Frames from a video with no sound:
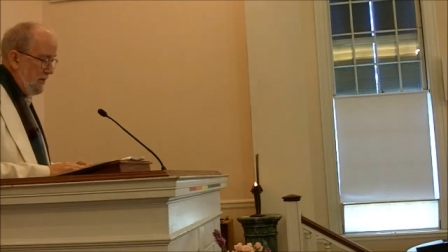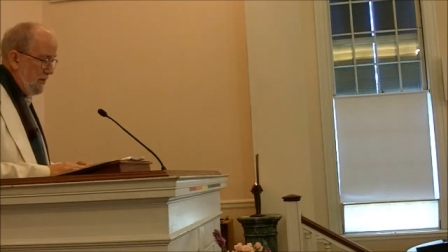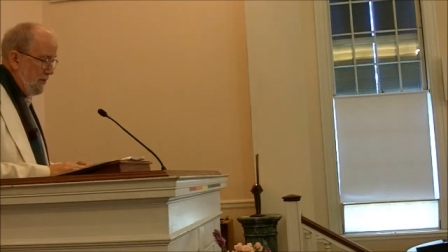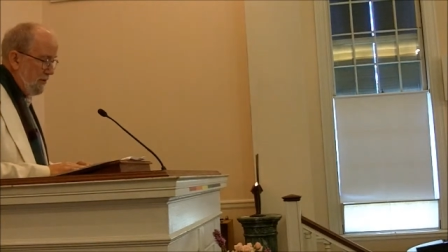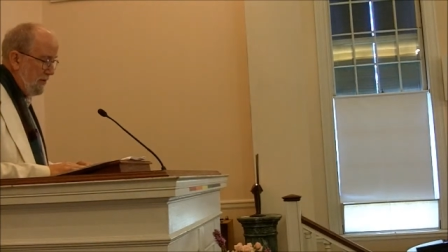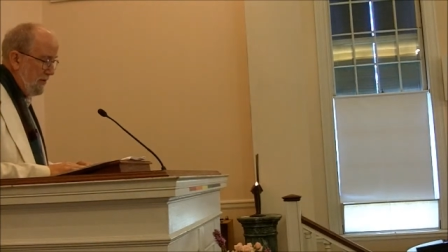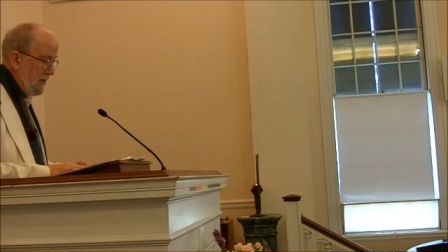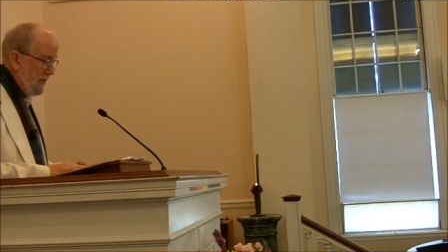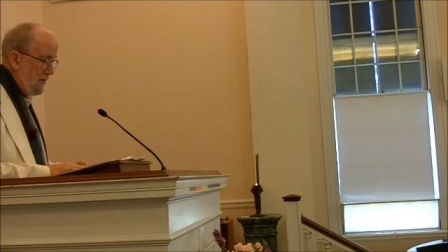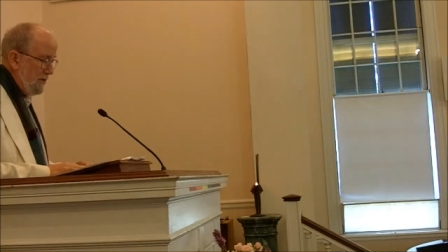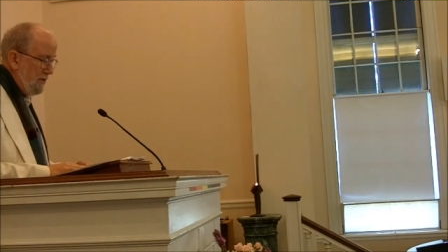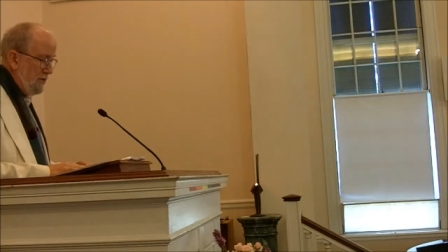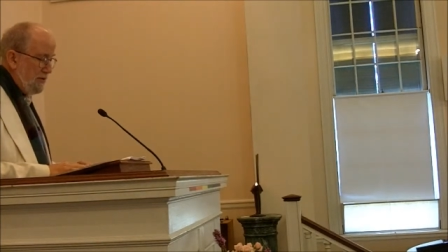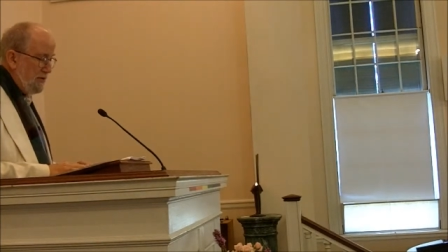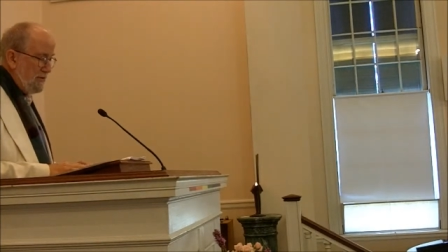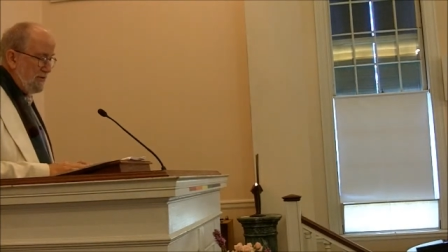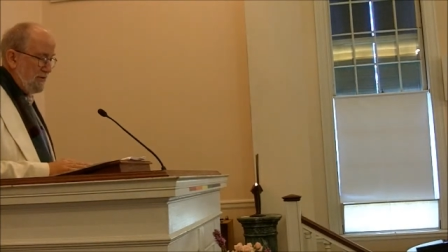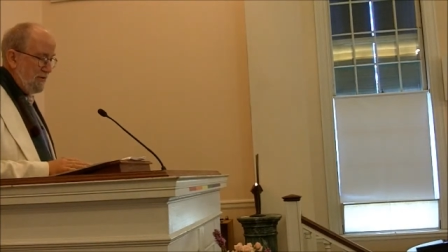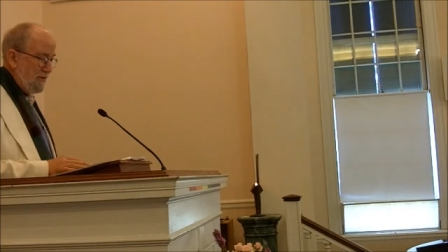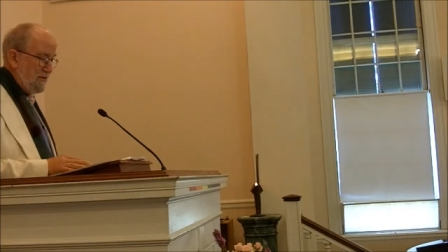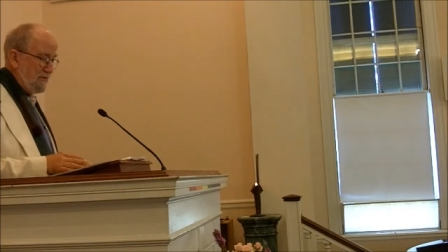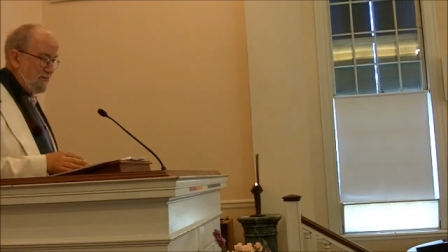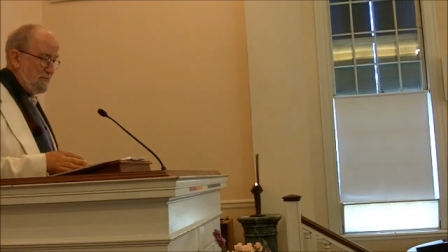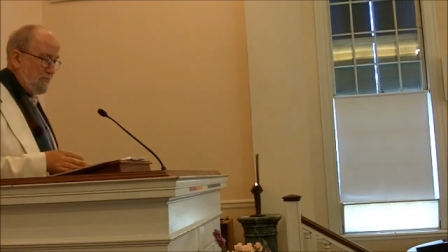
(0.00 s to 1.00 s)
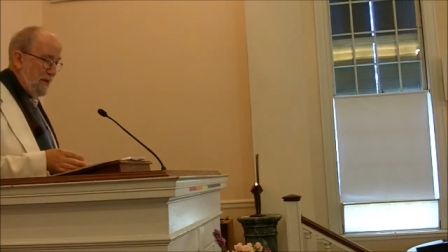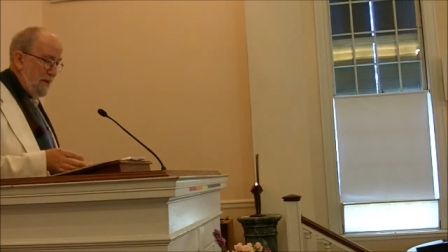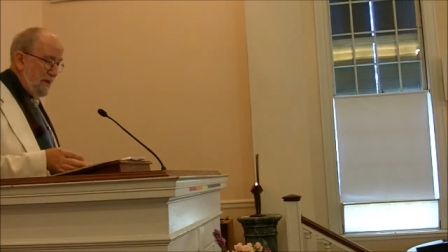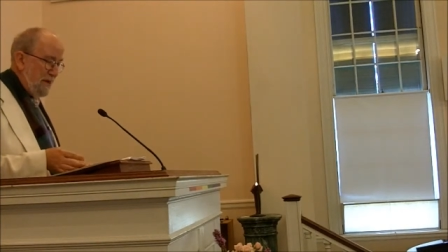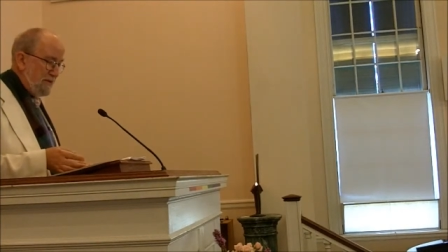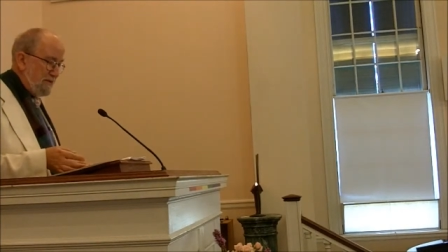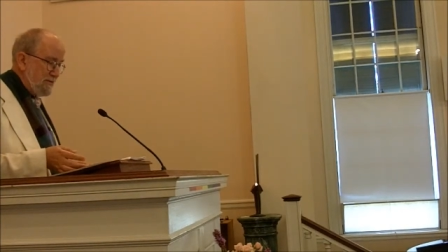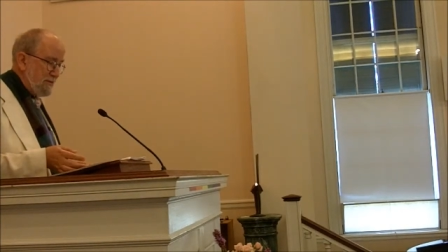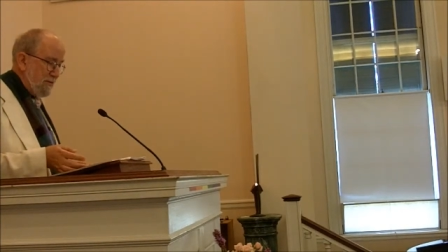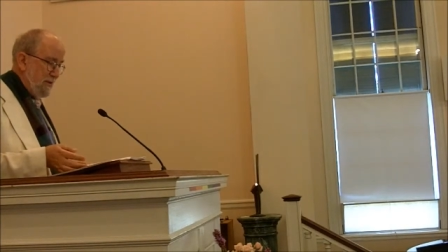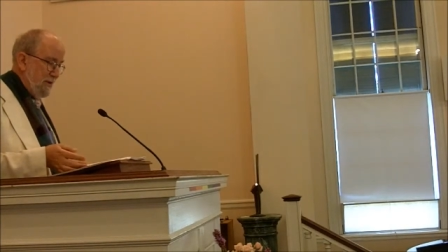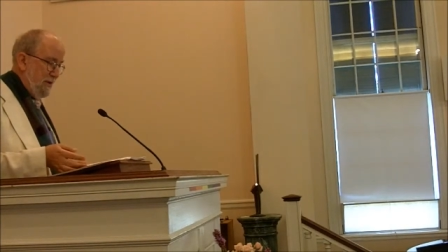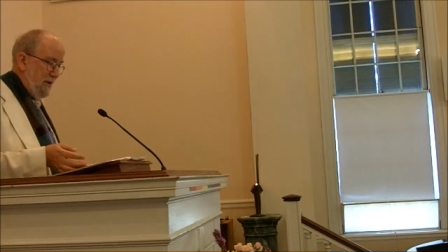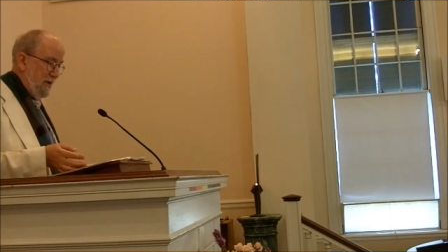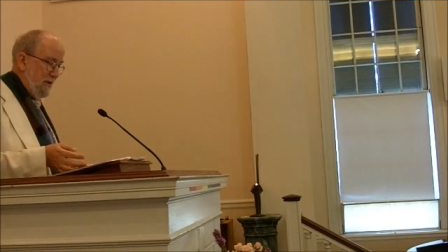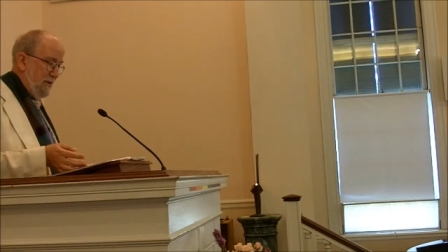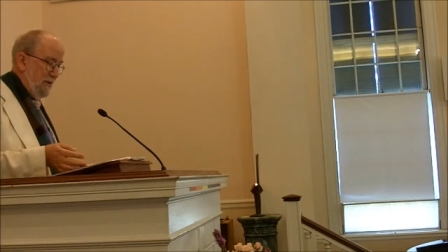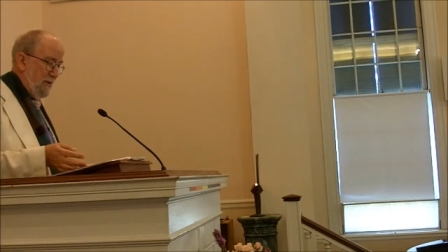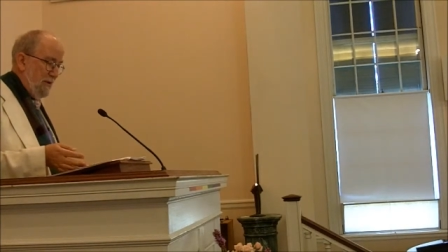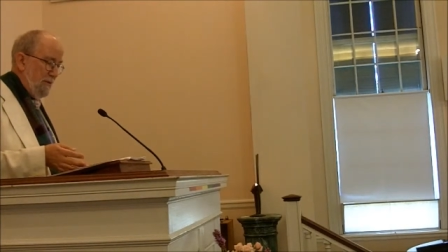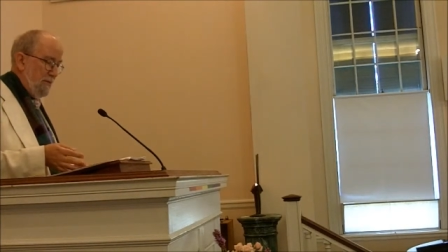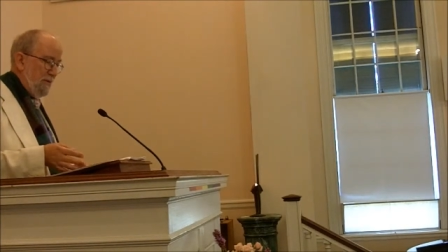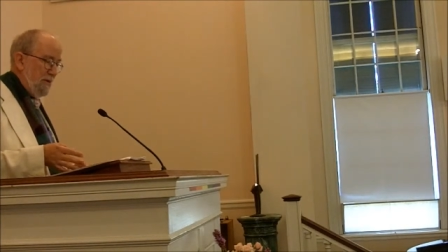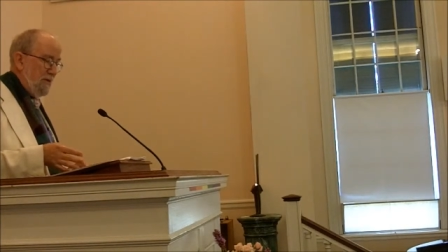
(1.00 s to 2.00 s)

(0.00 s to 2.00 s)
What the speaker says: would inure to the Spanish crown